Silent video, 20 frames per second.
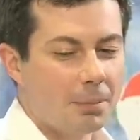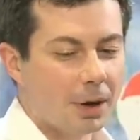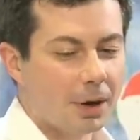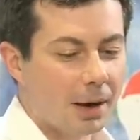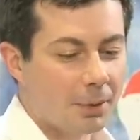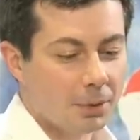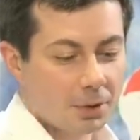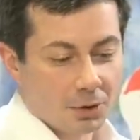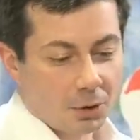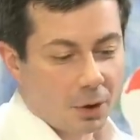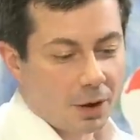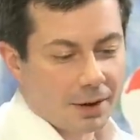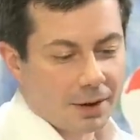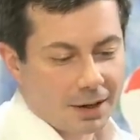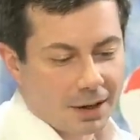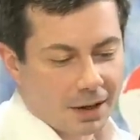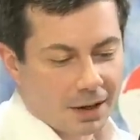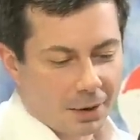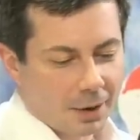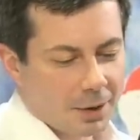but I would,
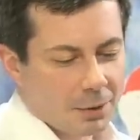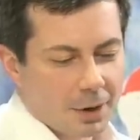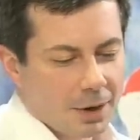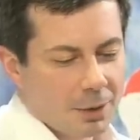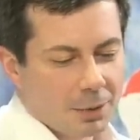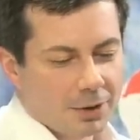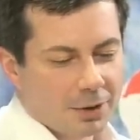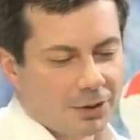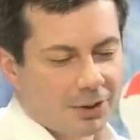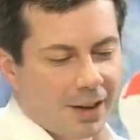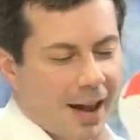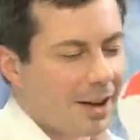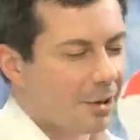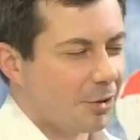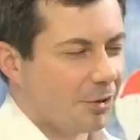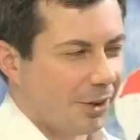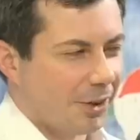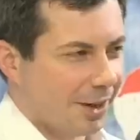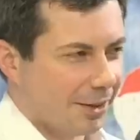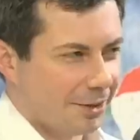you know, it, it, would
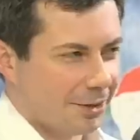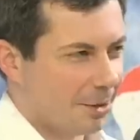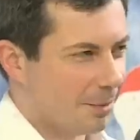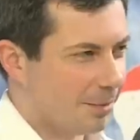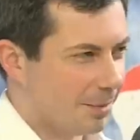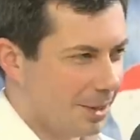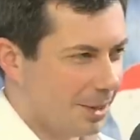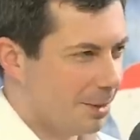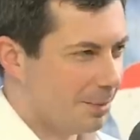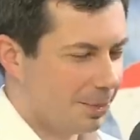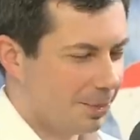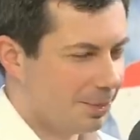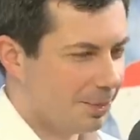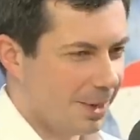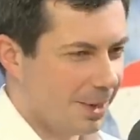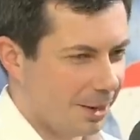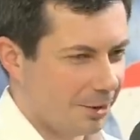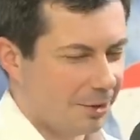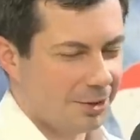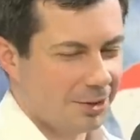satisfy some deep
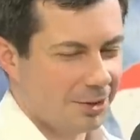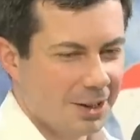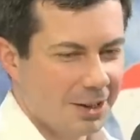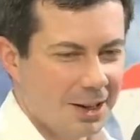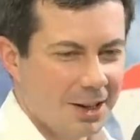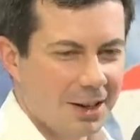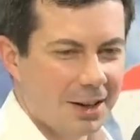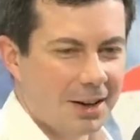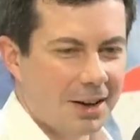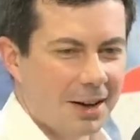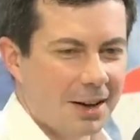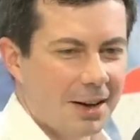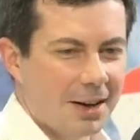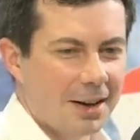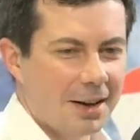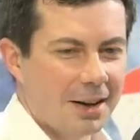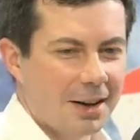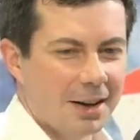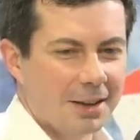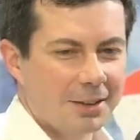itch uh,
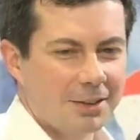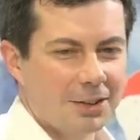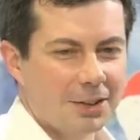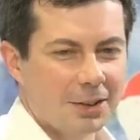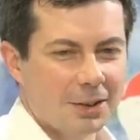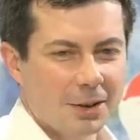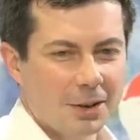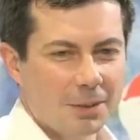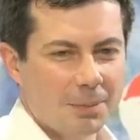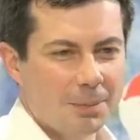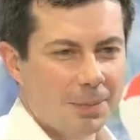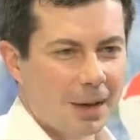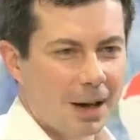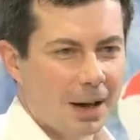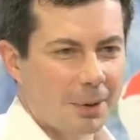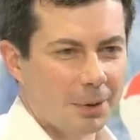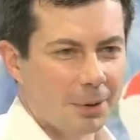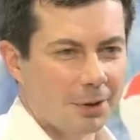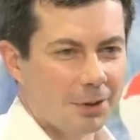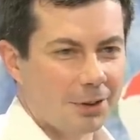uh, to be
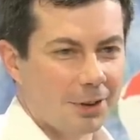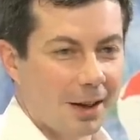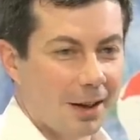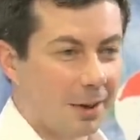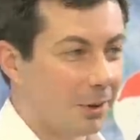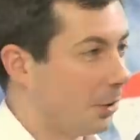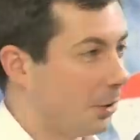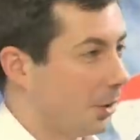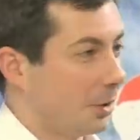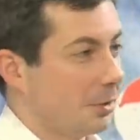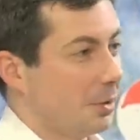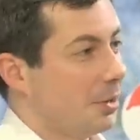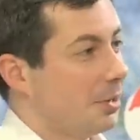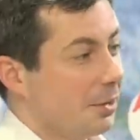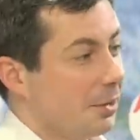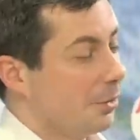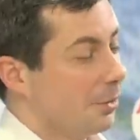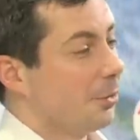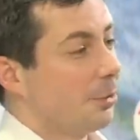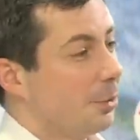able to say, look, the
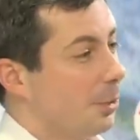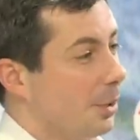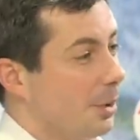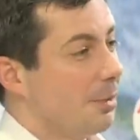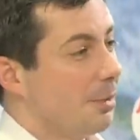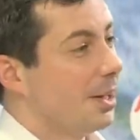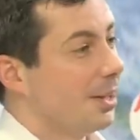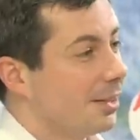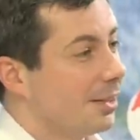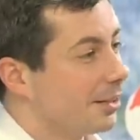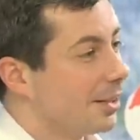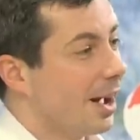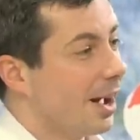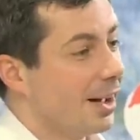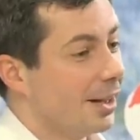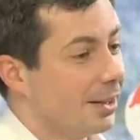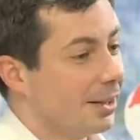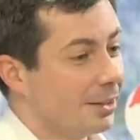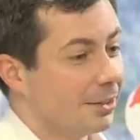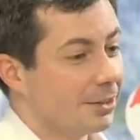difference between me and this
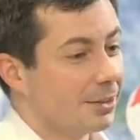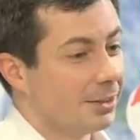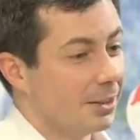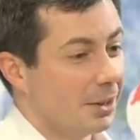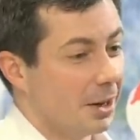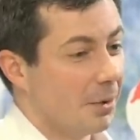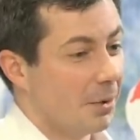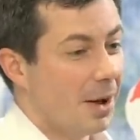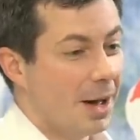guy is, you know,